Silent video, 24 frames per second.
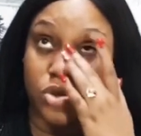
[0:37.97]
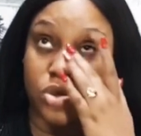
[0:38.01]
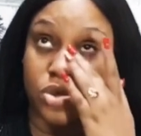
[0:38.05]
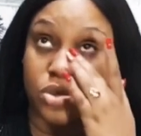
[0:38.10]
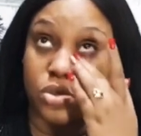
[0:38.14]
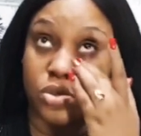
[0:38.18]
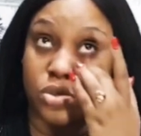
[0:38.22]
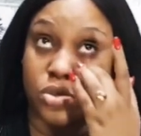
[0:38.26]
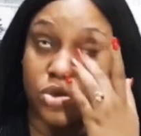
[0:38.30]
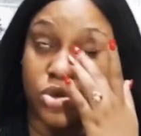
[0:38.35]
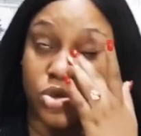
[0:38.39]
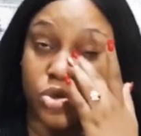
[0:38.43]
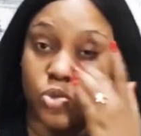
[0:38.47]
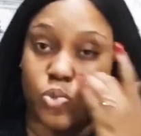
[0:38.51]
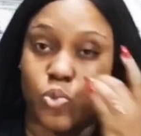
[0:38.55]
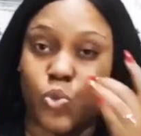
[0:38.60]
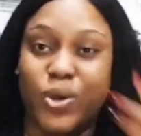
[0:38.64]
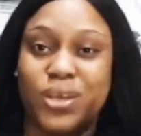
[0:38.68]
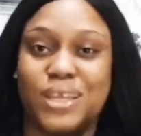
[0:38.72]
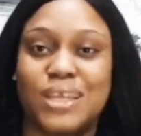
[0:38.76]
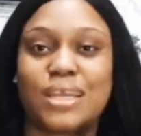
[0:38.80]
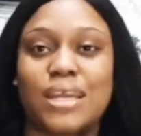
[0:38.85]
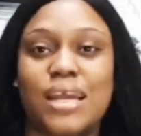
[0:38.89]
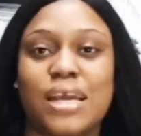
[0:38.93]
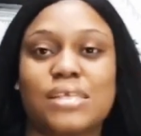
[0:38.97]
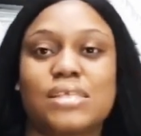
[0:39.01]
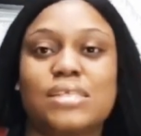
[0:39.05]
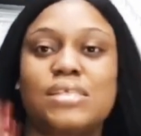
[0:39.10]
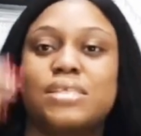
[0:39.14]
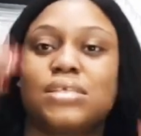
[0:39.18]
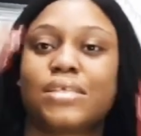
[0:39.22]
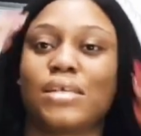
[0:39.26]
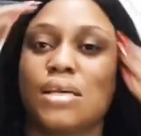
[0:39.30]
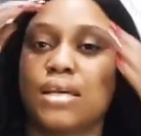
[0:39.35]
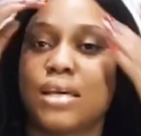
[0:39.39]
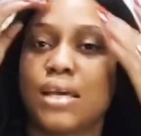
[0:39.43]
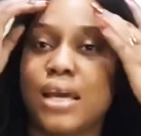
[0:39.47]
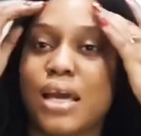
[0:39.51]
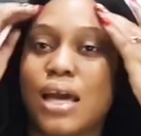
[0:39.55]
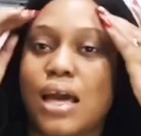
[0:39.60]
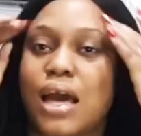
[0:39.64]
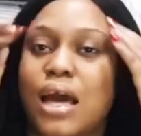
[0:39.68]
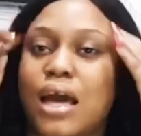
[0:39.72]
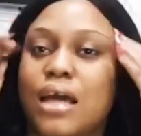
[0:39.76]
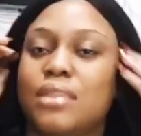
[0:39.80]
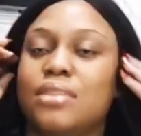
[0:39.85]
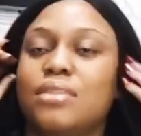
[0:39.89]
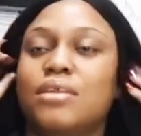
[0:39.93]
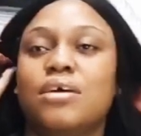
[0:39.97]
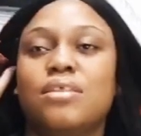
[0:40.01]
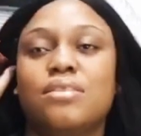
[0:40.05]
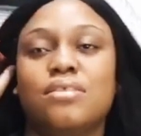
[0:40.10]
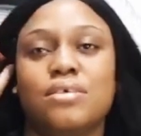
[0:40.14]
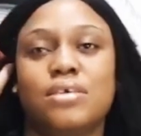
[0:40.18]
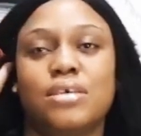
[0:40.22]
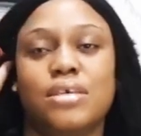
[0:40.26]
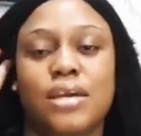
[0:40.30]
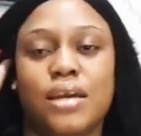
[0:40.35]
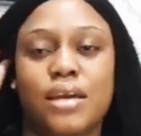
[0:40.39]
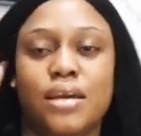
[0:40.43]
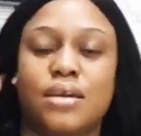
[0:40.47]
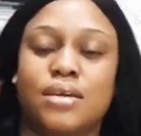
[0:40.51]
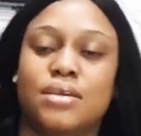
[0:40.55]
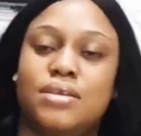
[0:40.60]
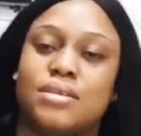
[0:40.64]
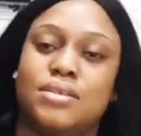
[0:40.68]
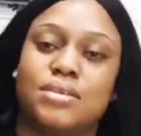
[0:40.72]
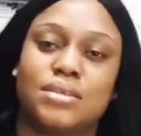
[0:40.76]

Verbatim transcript: to, to witness another year.